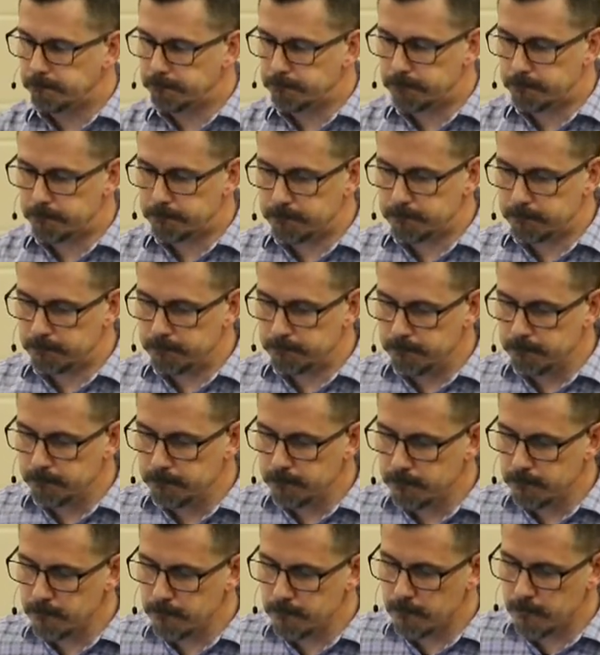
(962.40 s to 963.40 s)

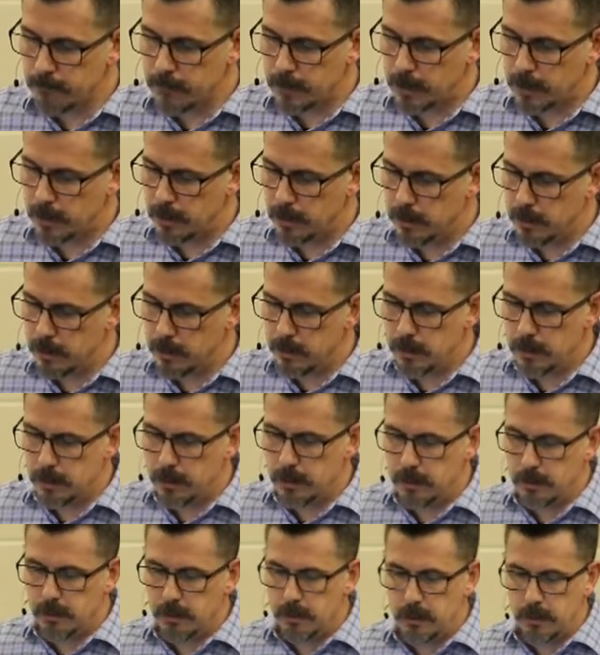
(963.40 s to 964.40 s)

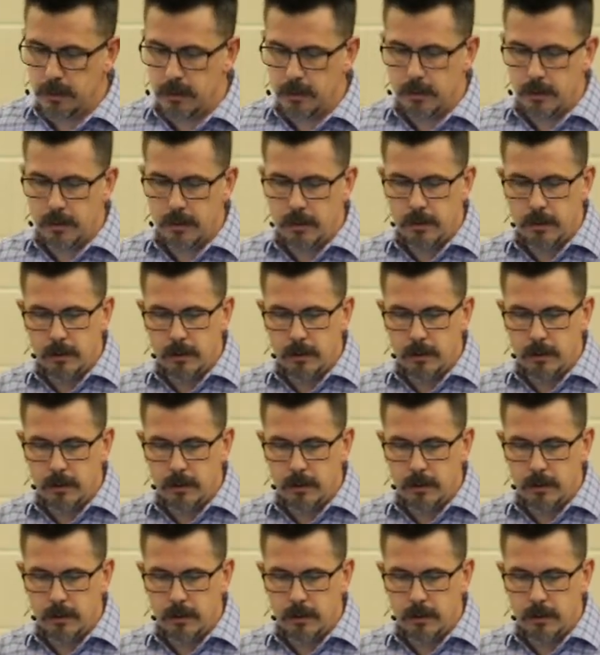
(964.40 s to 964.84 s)
[no speech]